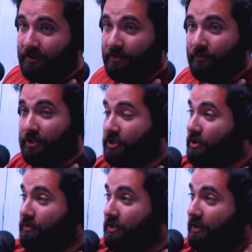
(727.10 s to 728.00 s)
Which just
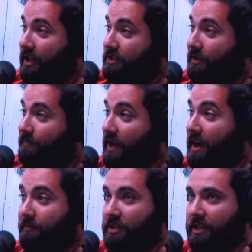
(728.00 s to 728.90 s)
shows you, like,
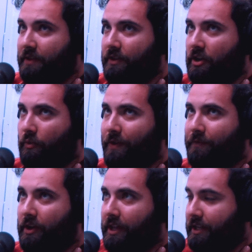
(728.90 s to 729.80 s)
sometimes, like, even though we
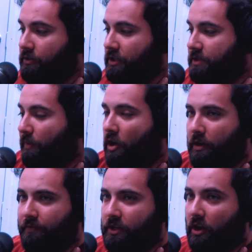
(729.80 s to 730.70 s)
feel like this
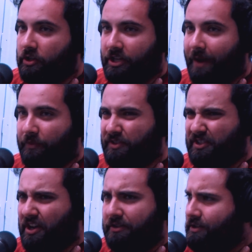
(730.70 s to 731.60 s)
part of our chapter is
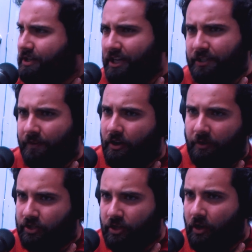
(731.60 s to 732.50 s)
done, it's very
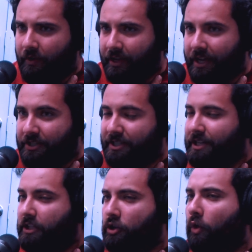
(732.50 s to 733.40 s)
much going. It's just
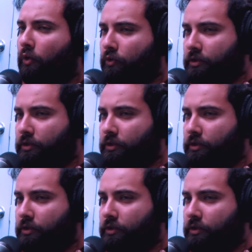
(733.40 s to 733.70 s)
not told.